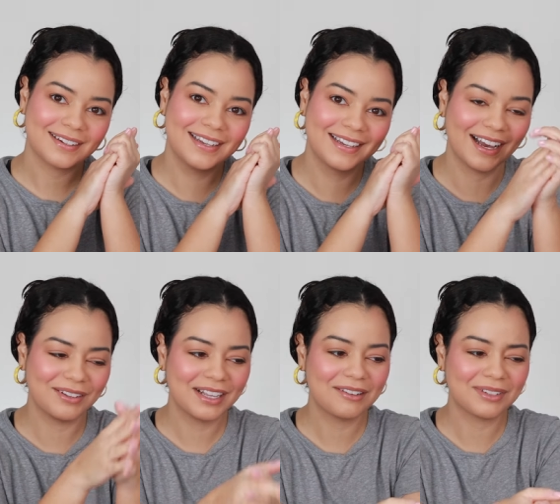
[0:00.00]
I
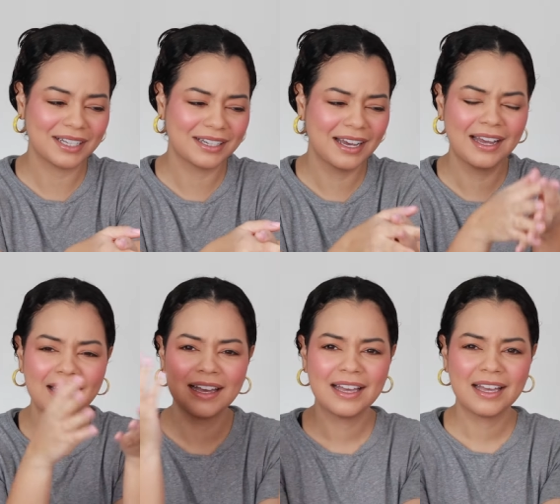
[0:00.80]
only have like
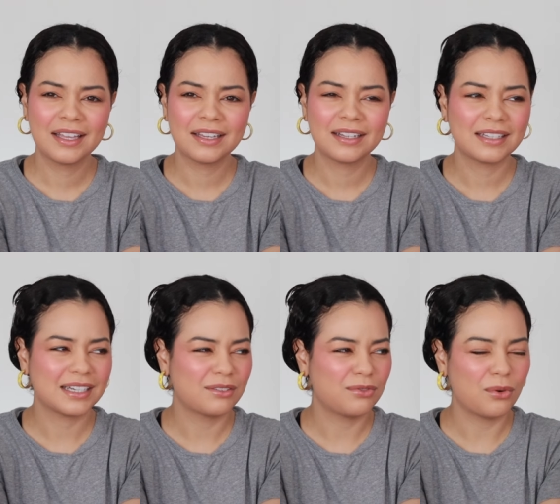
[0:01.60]

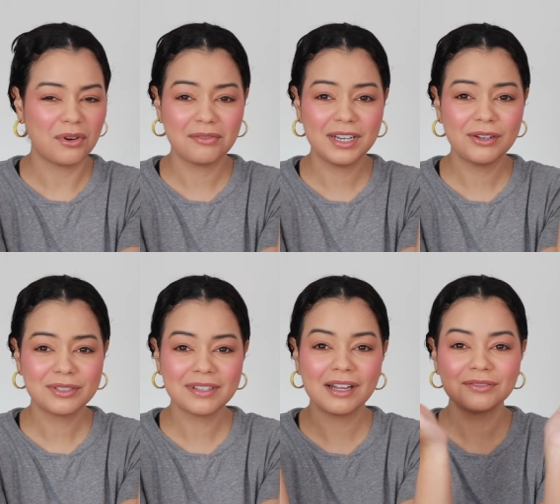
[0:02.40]
like four
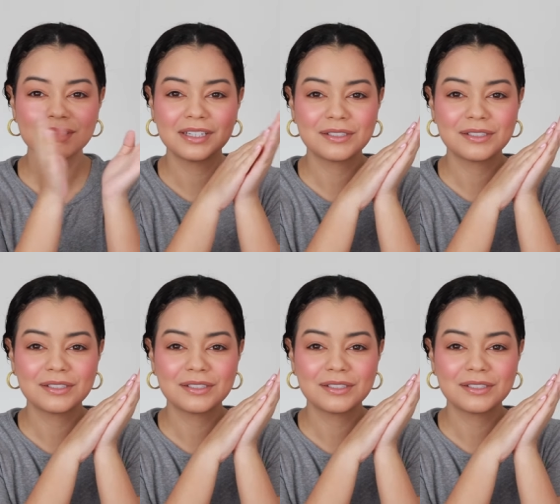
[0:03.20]
videos left,